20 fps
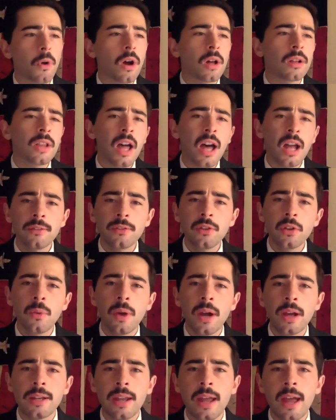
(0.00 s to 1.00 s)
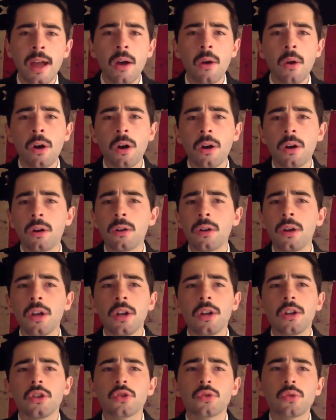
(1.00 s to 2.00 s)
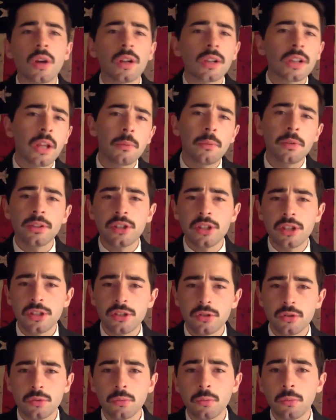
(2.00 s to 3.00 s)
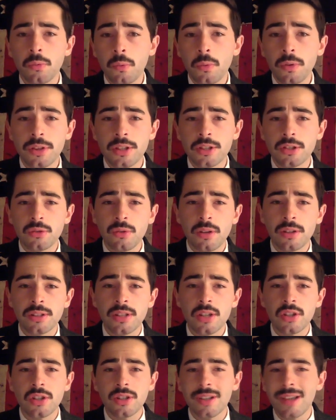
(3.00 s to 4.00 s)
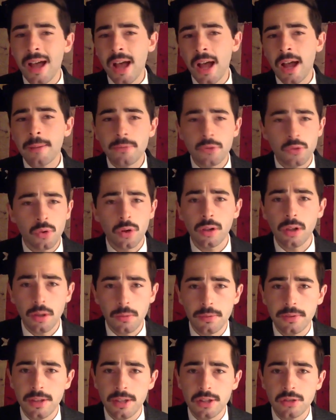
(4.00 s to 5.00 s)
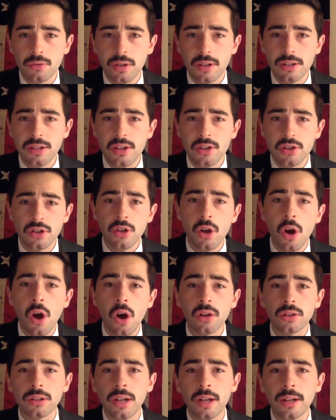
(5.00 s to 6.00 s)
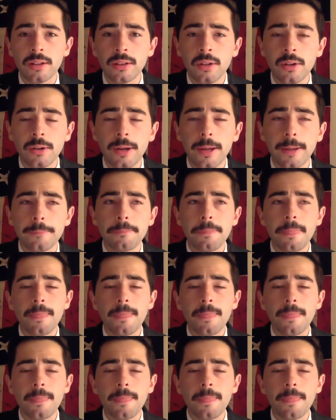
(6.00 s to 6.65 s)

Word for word: A lot of you right now are struggling with this, with this transition. I'm struggling with this transition to online learning.